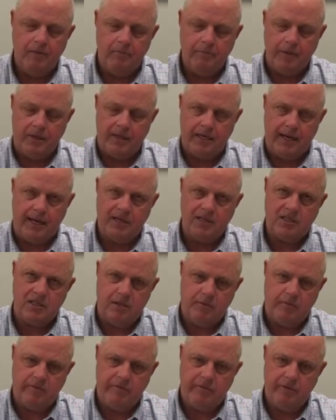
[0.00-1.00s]

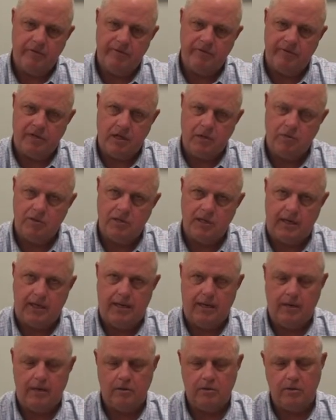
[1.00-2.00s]
Potassium floats
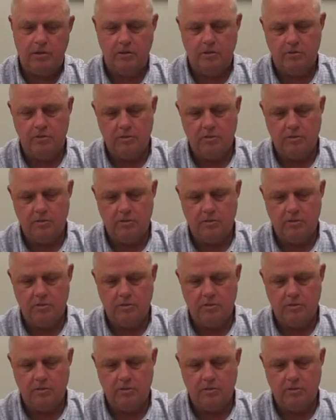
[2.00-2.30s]
out.